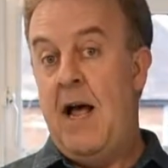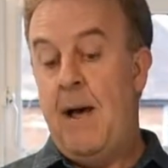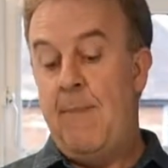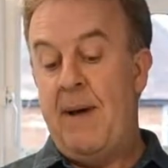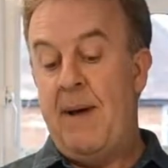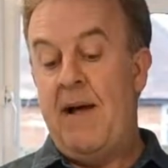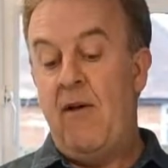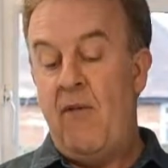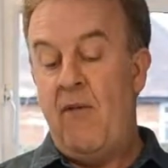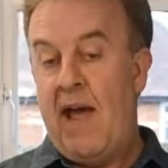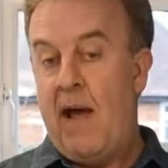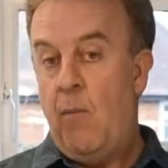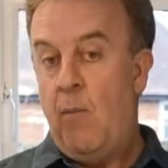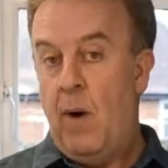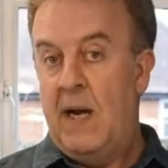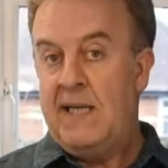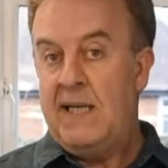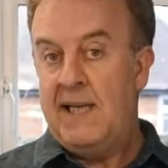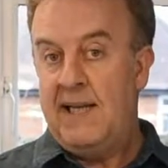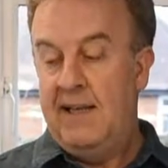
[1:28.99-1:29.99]
about that
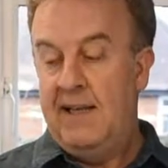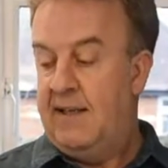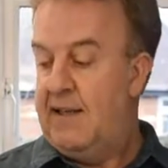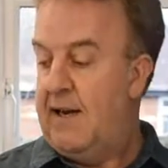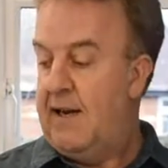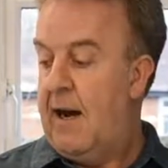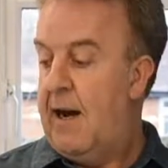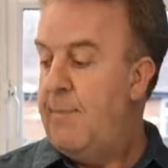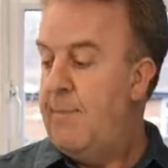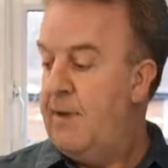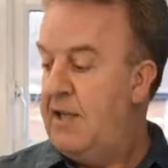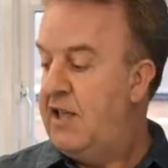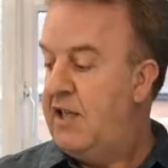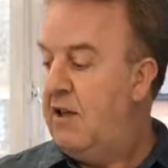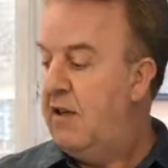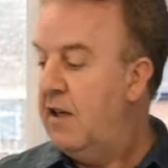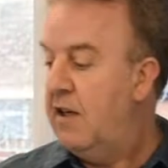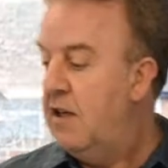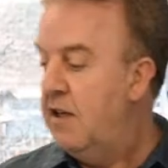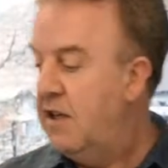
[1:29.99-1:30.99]
waiting time is you
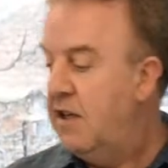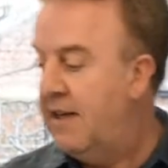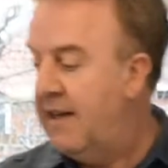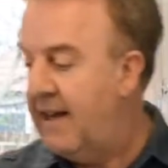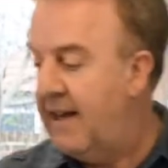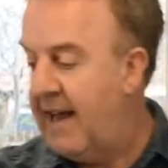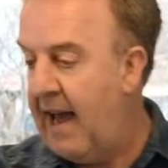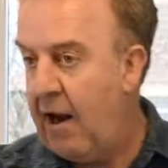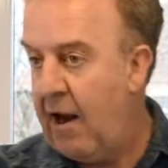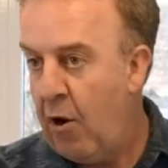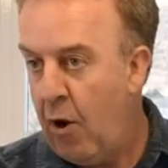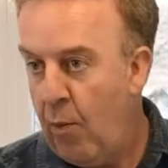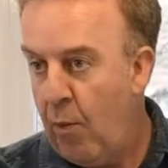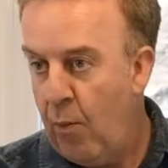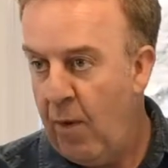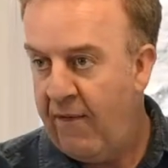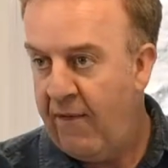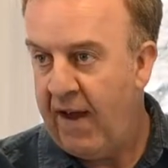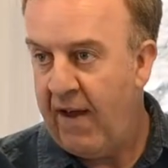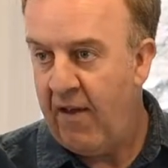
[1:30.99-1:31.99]
can get
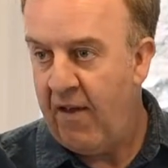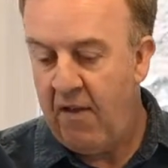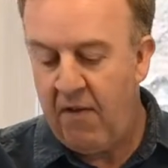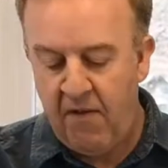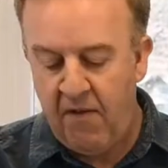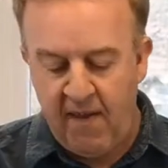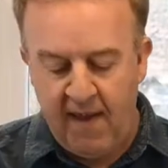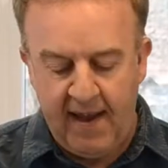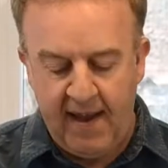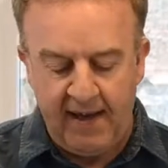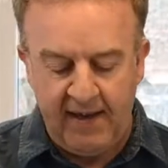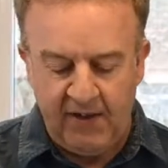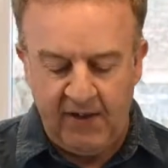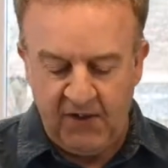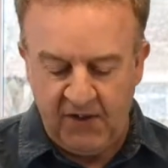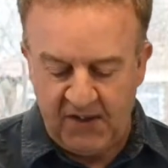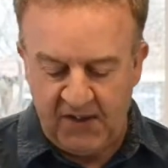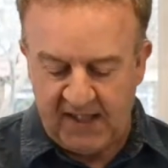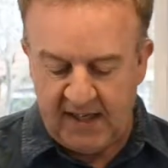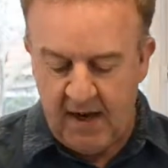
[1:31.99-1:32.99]
on with other
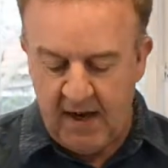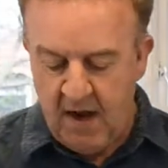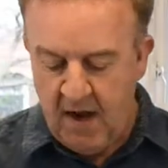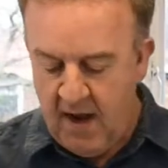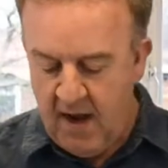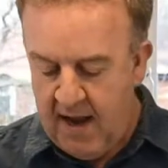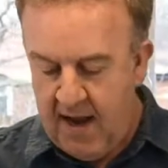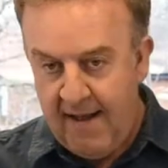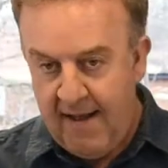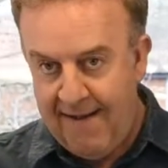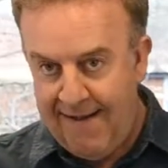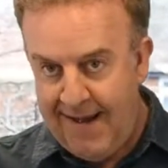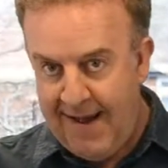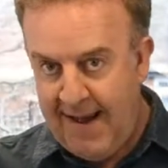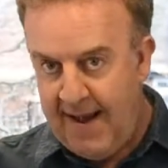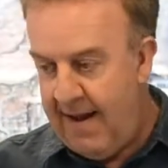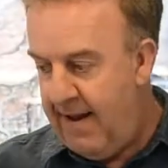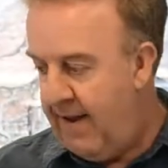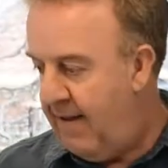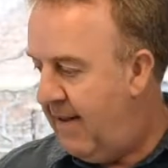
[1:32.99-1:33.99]
things.
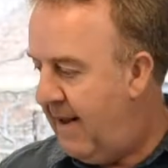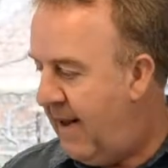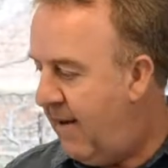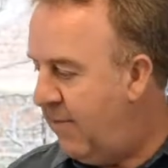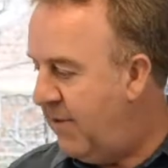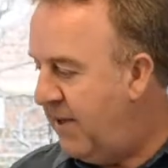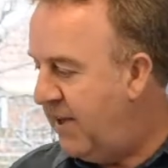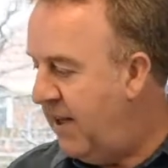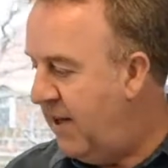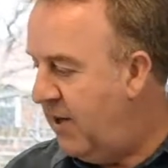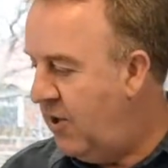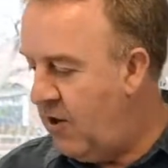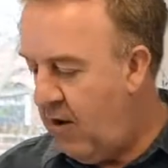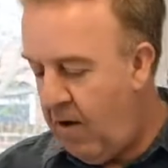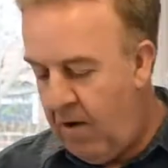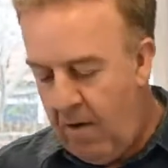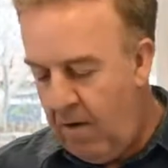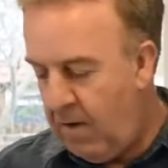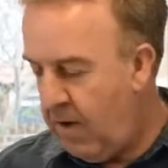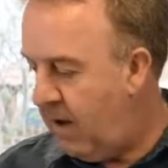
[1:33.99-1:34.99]
That was the
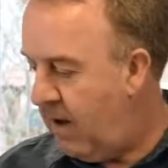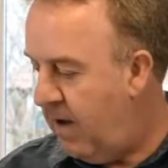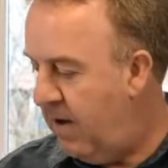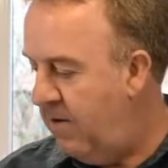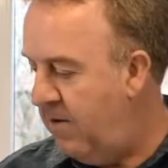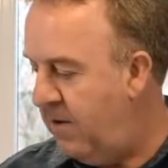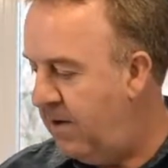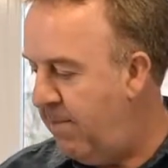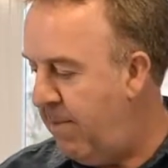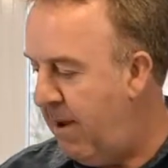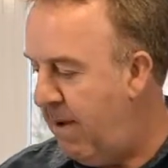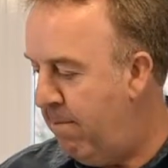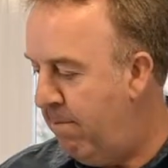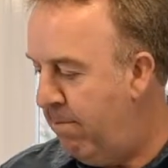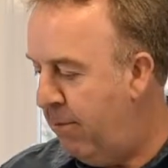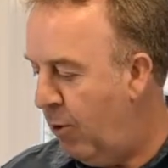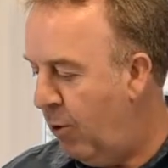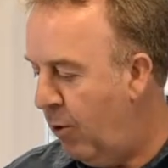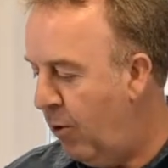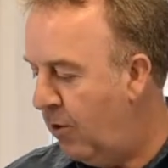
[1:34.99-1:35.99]
dog who's a bit
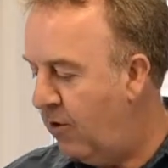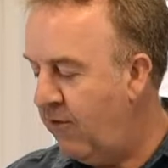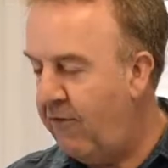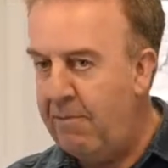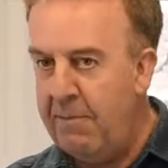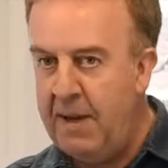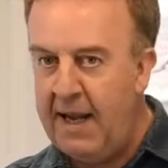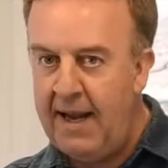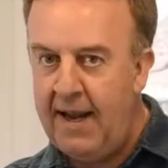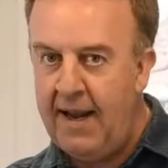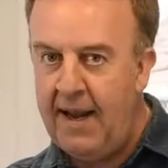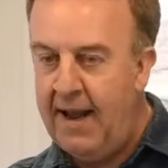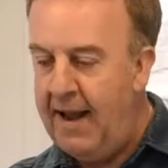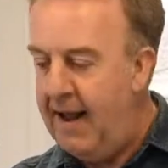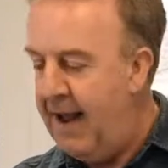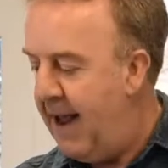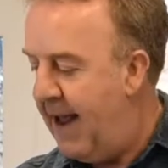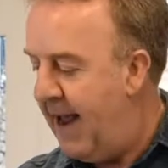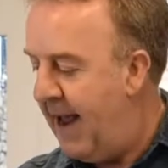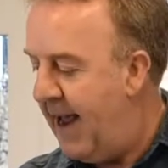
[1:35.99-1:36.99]
bored of me,
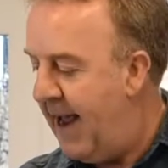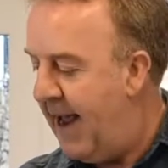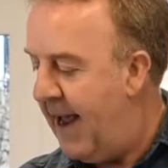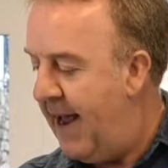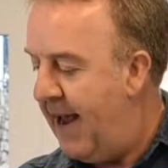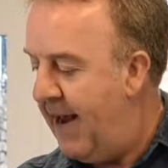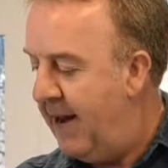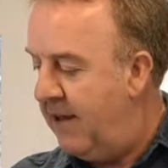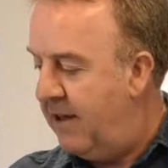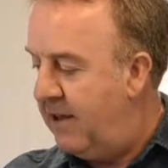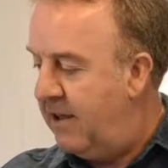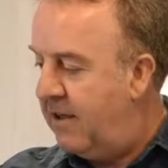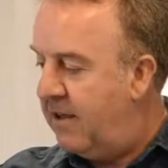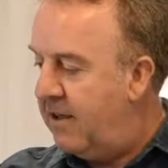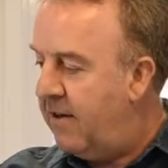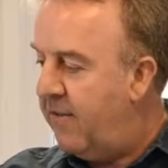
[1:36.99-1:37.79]
and